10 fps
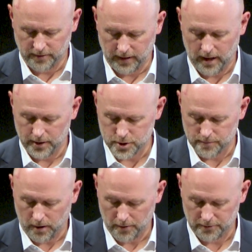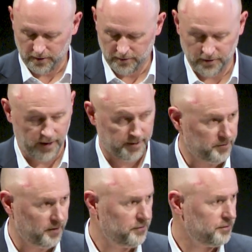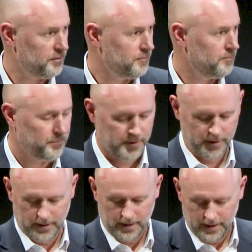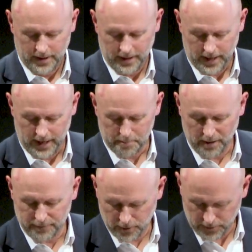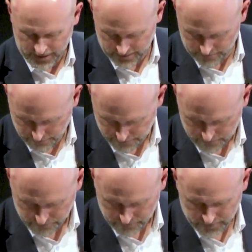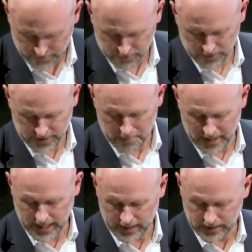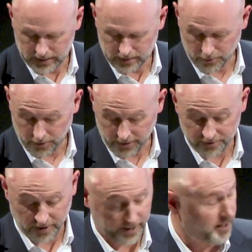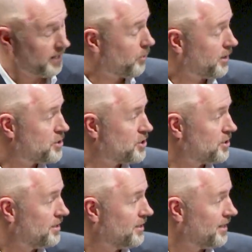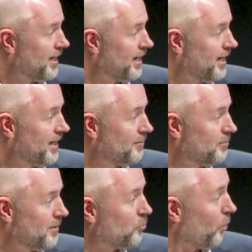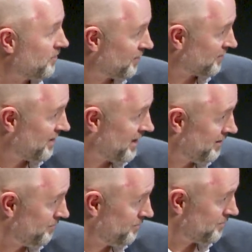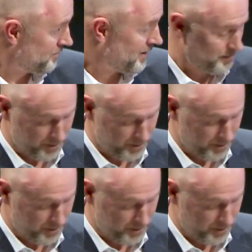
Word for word: in the College of Arts and Sciences. A Buffalo native, Tahleen began learning sign language uh, in 2016, I